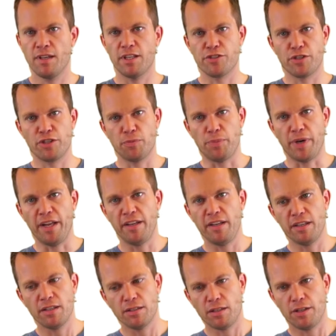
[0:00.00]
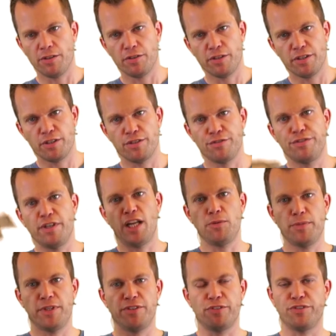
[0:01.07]
And so depending on the
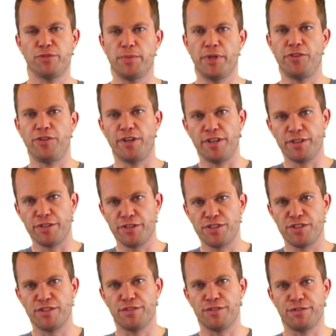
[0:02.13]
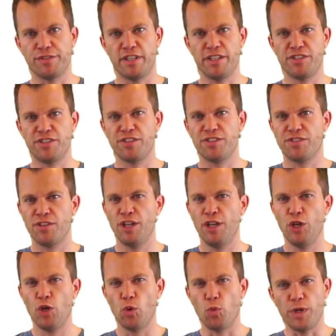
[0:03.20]
development of the materials, the devices,
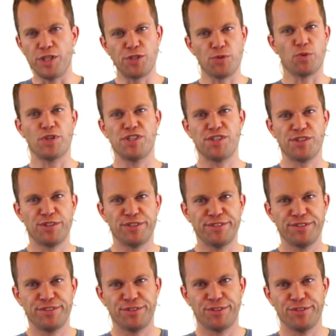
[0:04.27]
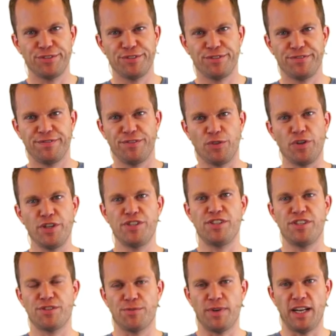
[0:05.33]
which source of
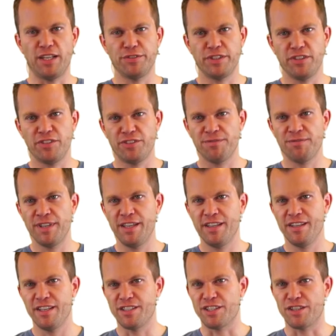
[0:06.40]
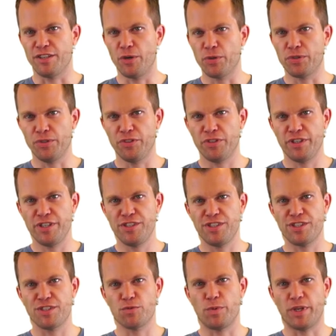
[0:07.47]
noise is relevant. Is it local
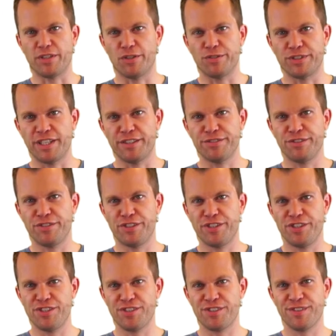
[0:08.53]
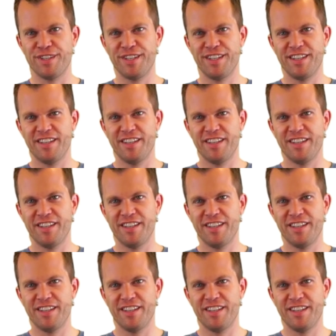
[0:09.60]
noise? Is it 1/f noise?